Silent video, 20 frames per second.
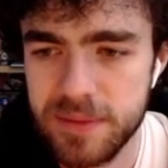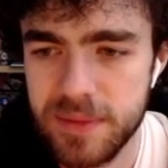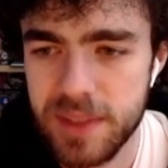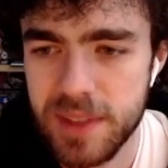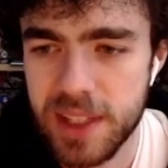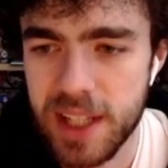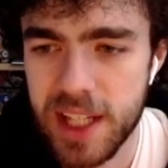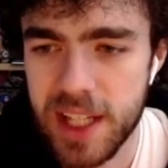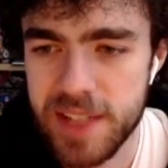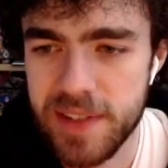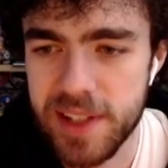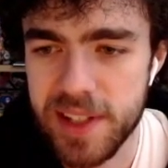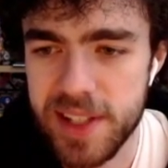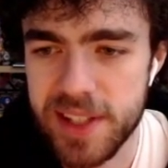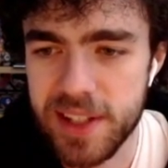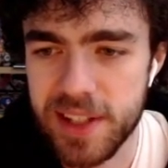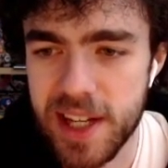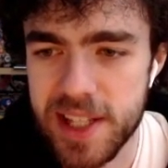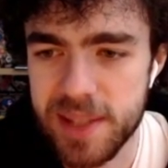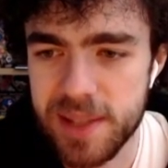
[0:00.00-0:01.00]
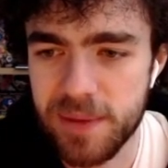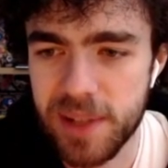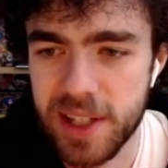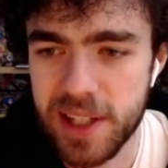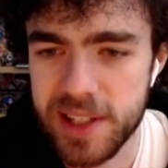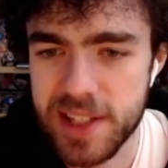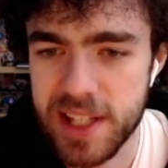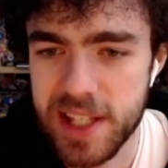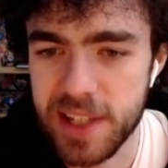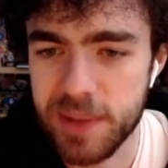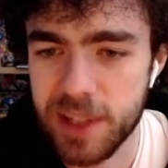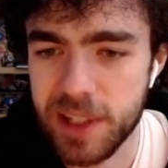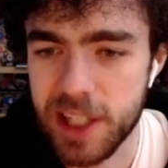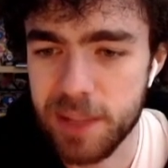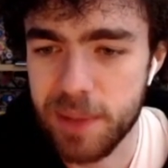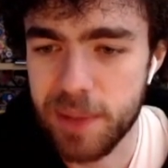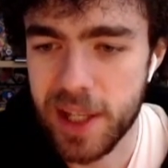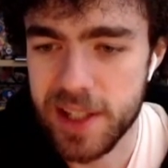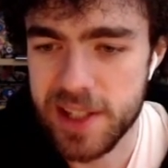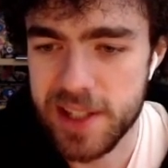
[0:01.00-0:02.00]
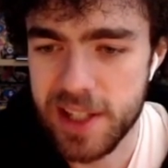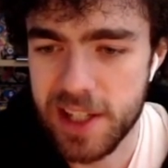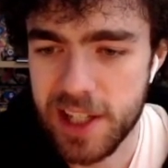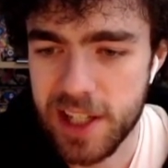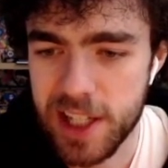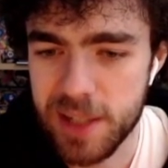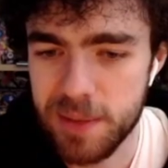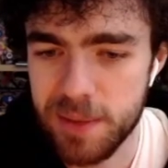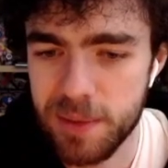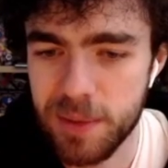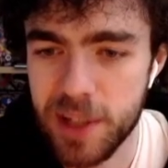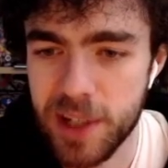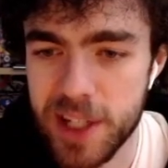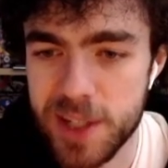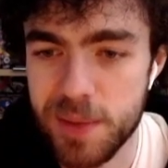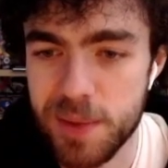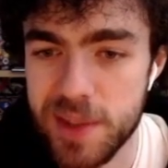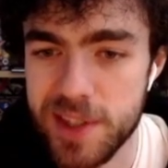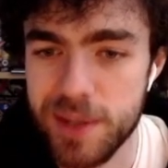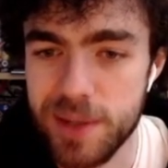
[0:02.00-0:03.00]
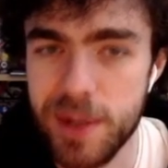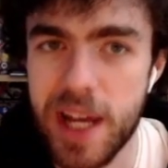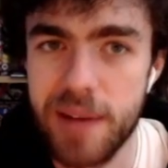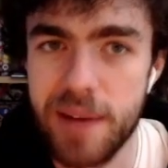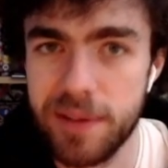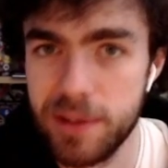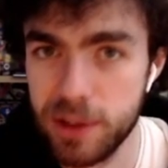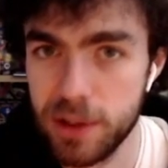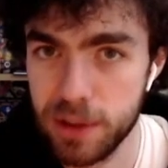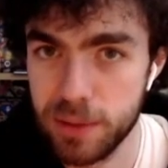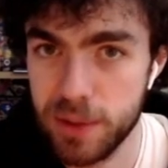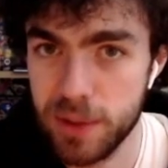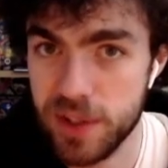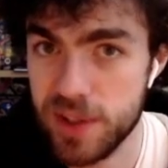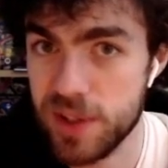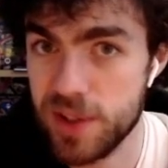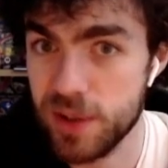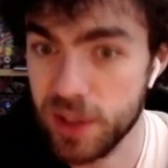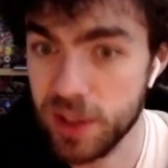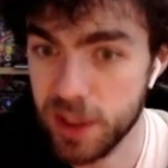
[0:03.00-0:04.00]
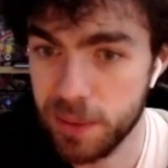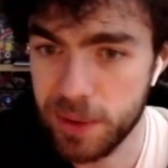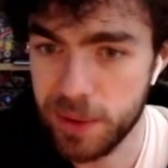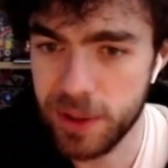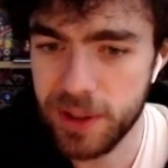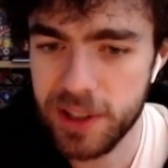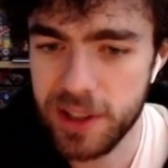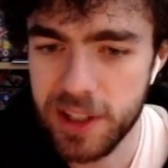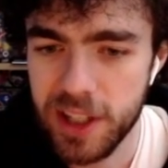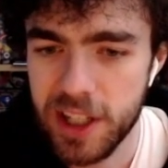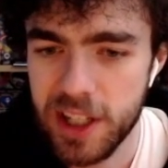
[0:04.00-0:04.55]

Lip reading: Activate this guy's effect, add the card back to hand, whilst we still have a normal monster on the board.